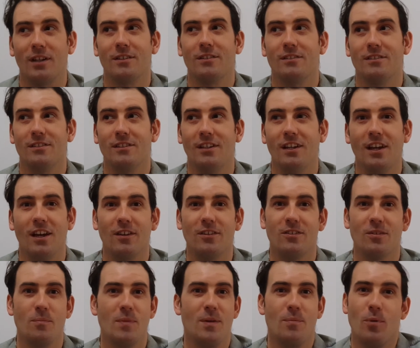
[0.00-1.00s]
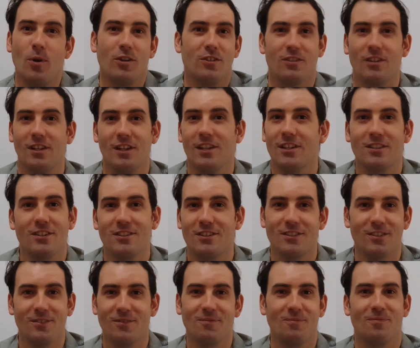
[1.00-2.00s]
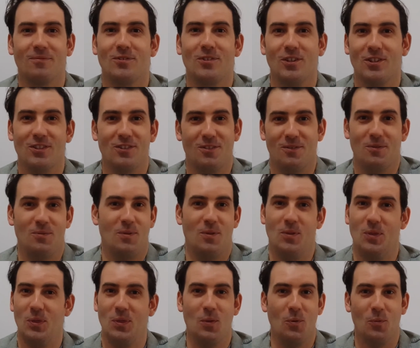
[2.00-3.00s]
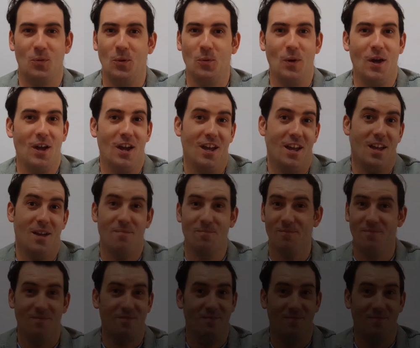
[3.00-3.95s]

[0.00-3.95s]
But yeah, to me personally, it's just the, the way I